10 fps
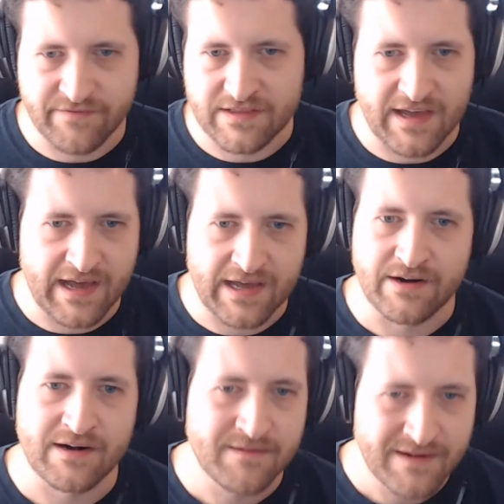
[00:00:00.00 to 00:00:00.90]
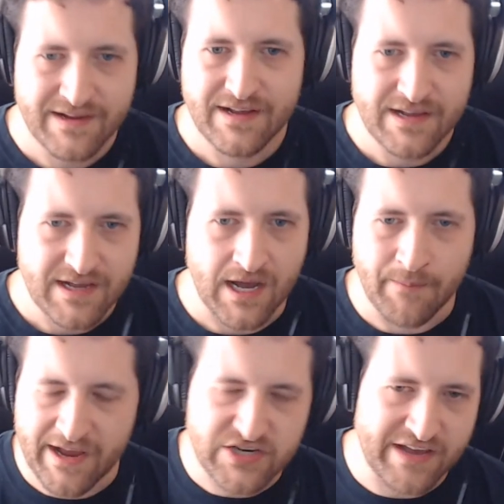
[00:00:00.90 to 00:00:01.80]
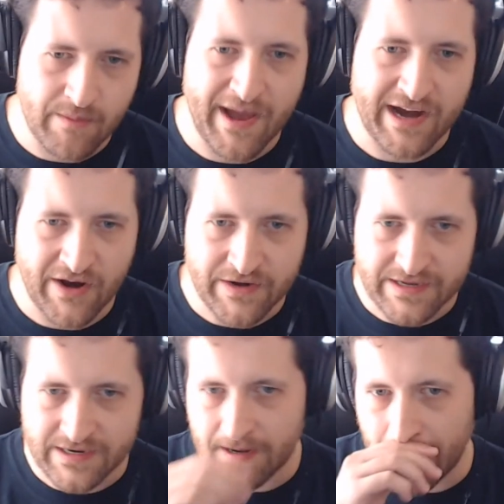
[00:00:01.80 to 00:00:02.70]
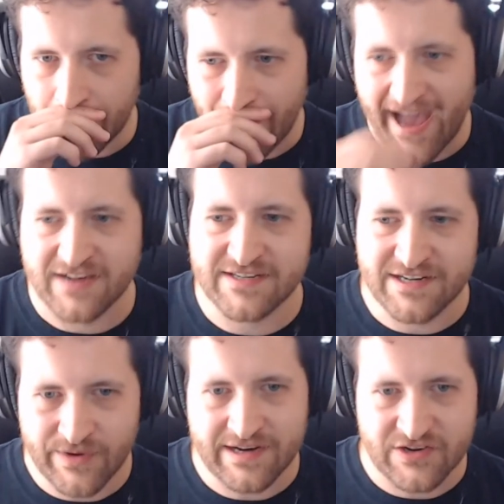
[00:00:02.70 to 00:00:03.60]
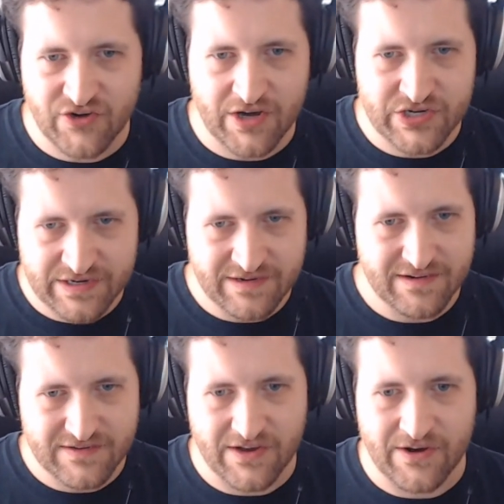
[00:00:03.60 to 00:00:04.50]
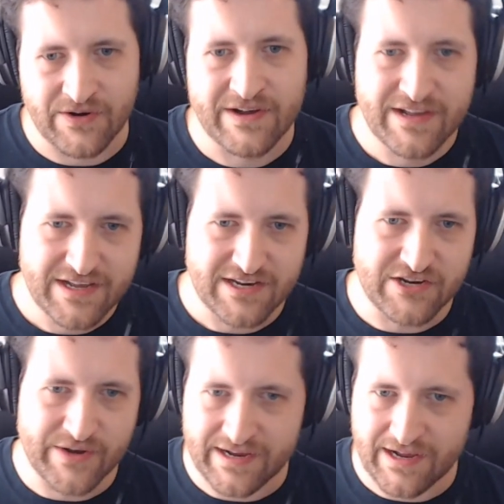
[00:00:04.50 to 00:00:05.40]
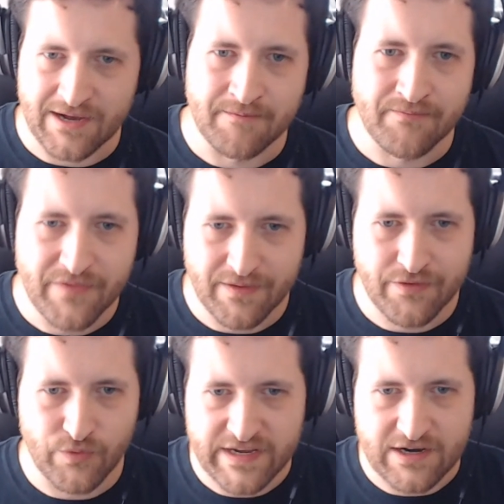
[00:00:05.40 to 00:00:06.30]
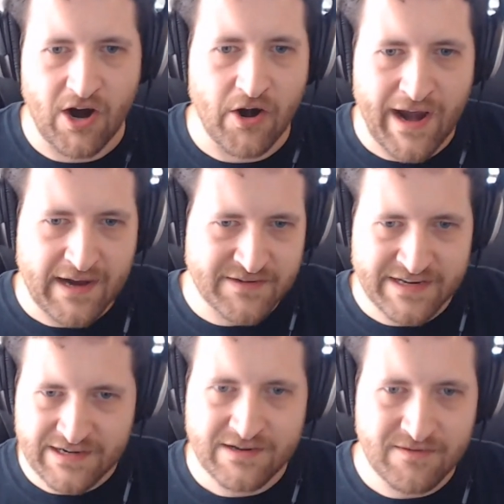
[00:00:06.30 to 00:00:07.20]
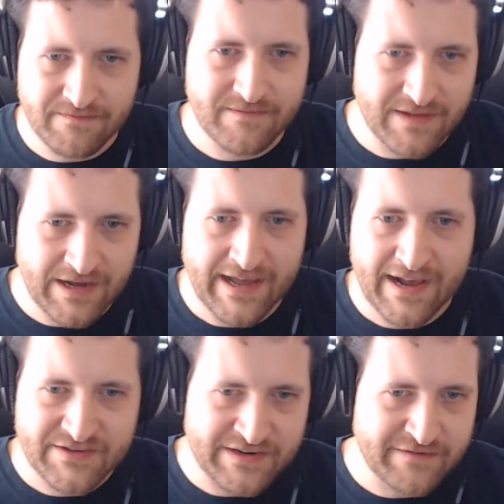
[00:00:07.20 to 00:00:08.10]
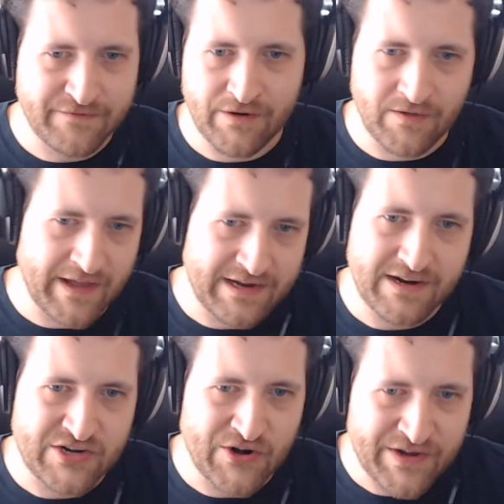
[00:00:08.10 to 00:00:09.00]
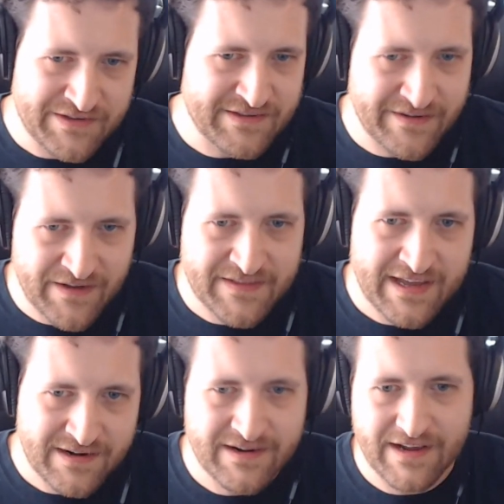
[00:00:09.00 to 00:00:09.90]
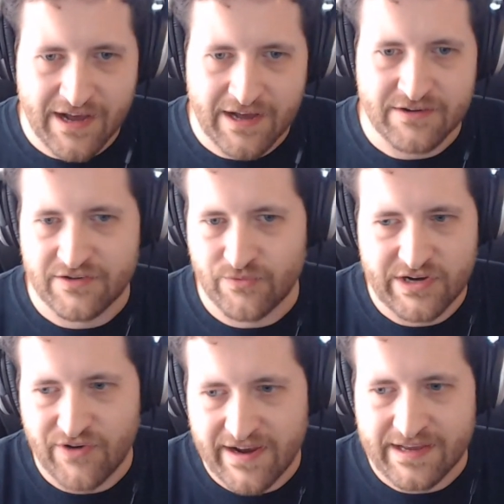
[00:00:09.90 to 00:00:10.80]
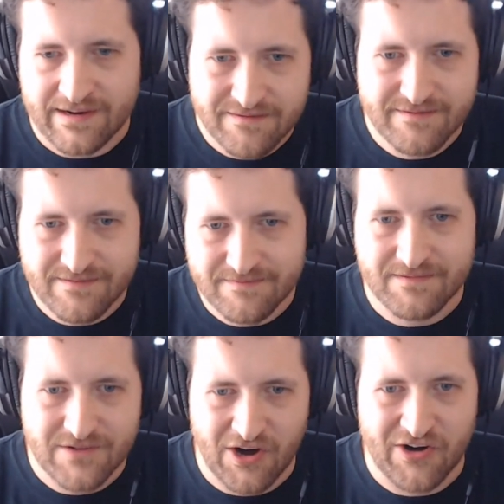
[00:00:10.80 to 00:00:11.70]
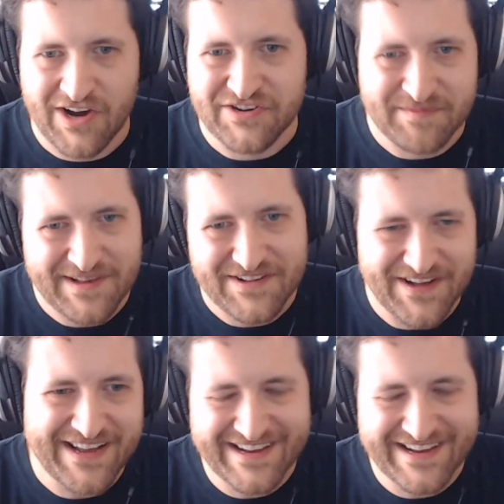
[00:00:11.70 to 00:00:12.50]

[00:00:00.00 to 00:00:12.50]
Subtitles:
like that. Or I actually have a background in accident reconstruction, so doing 3D car accidents for like attorneys and stuff like that, just recreating car crashes, basically.